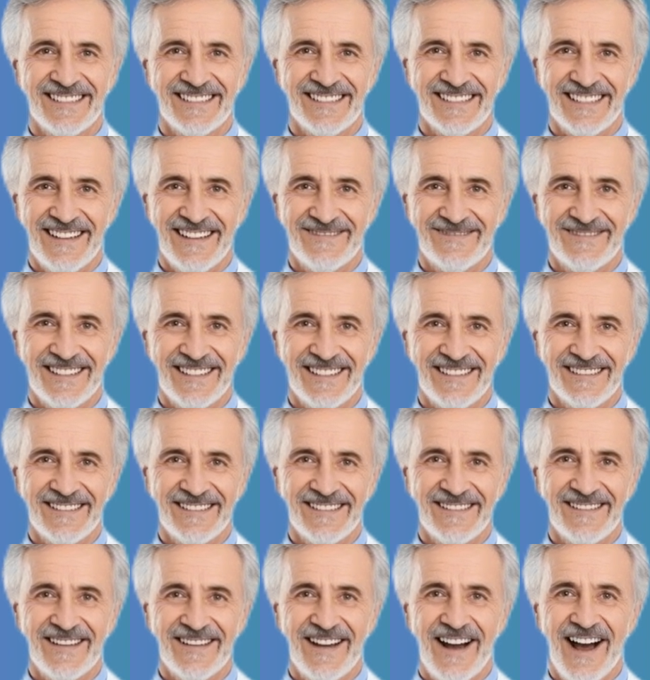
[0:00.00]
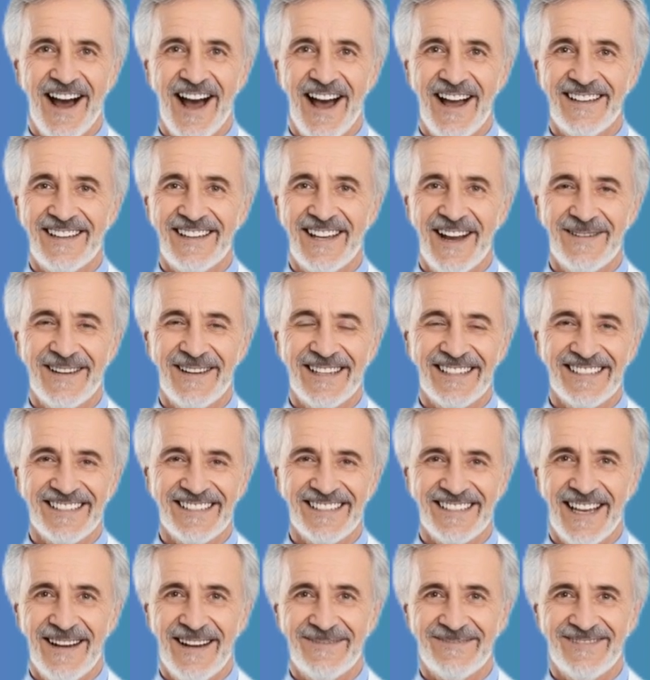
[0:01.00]
stiffness, ongoing
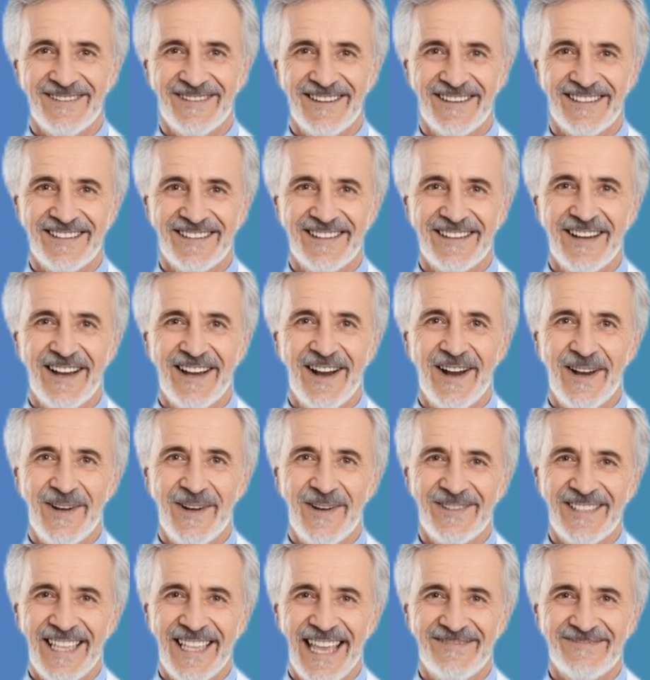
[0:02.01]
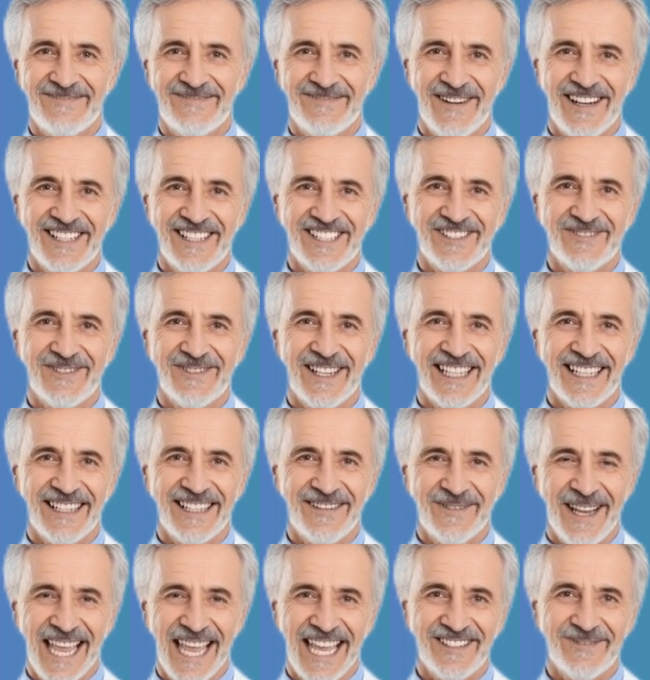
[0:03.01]
discomfort, or that frustrating
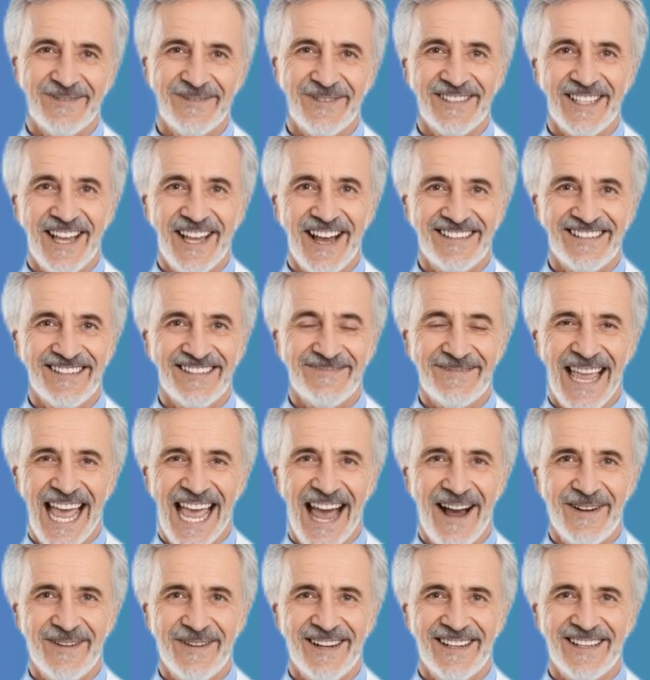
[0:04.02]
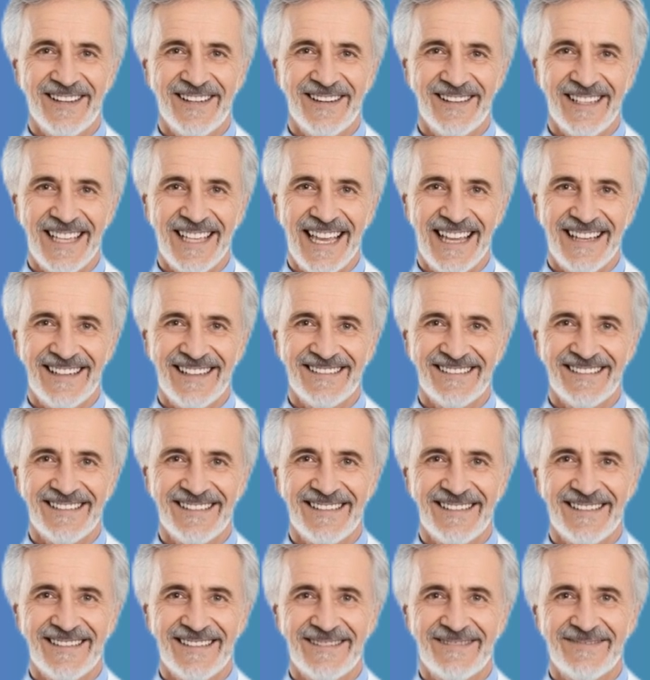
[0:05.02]
gradual loss of power in your legs.
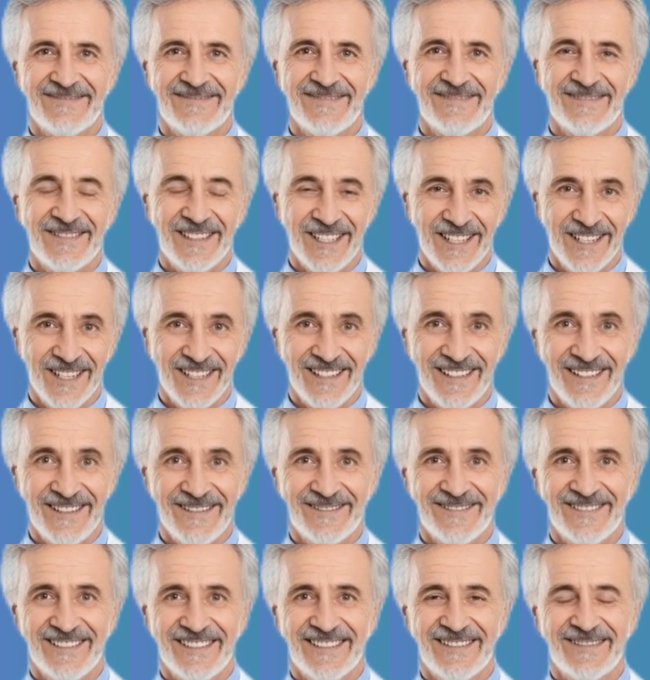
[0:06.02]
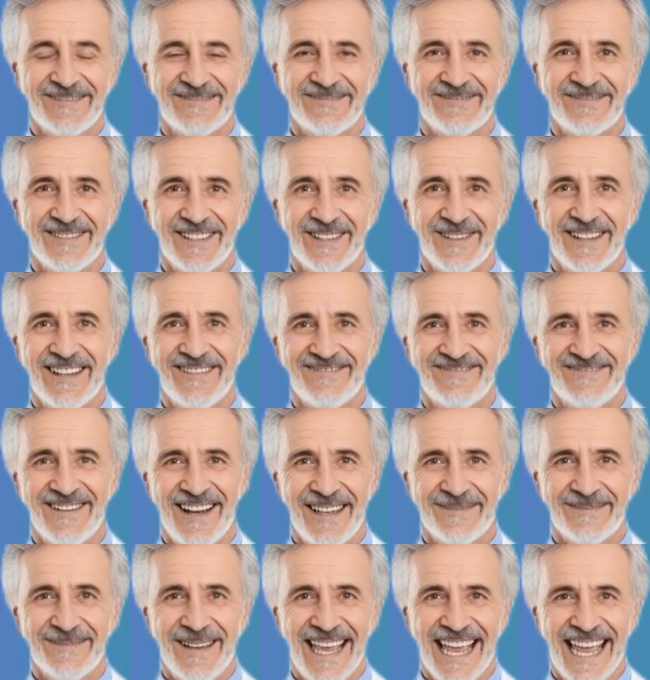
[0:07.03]
The good news? You can
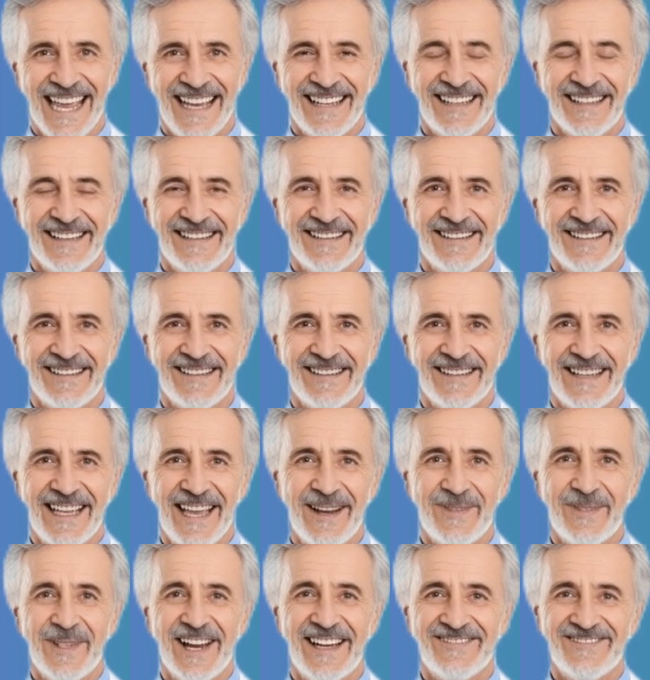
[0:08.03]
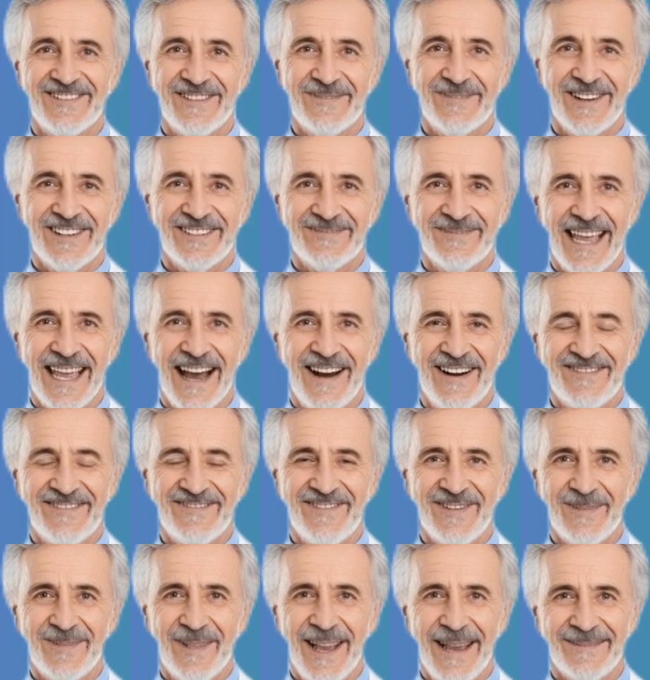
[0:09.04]
fight back, and one of your most
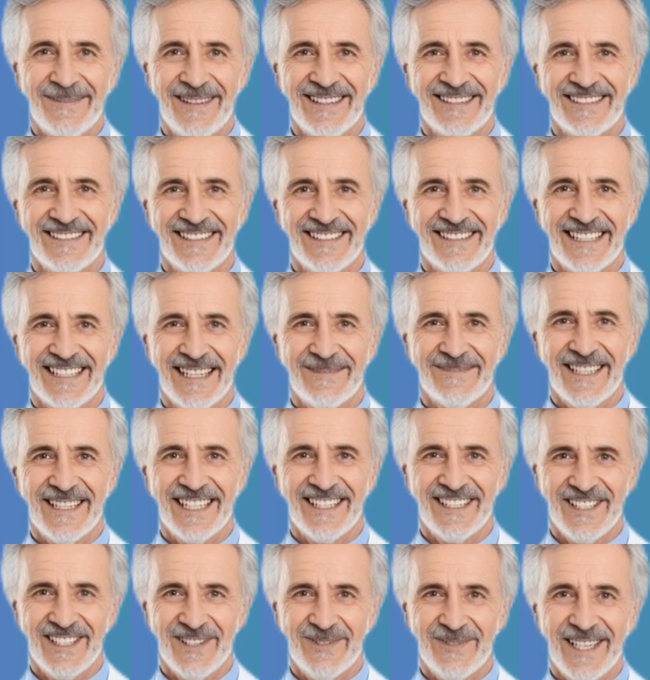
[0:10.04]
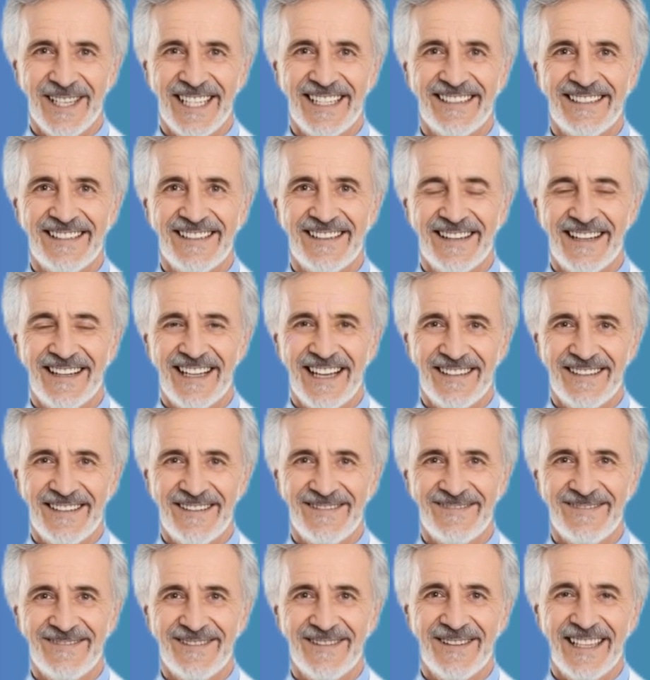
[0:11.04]
powerful weapons is something sweet,
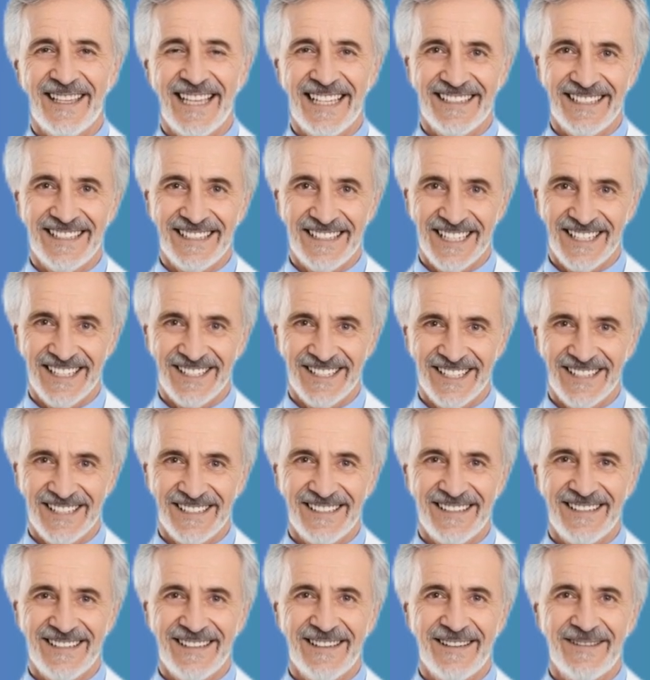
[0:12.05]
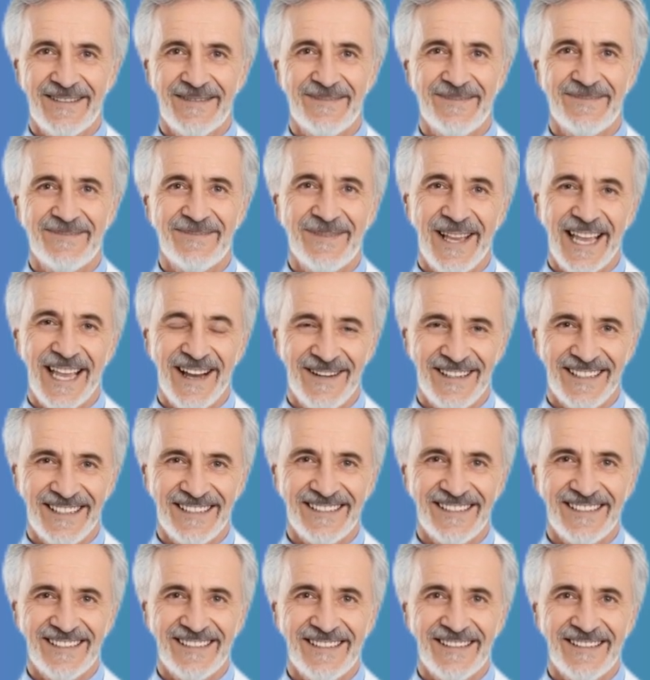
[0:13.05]
colorful, and delicious: berries.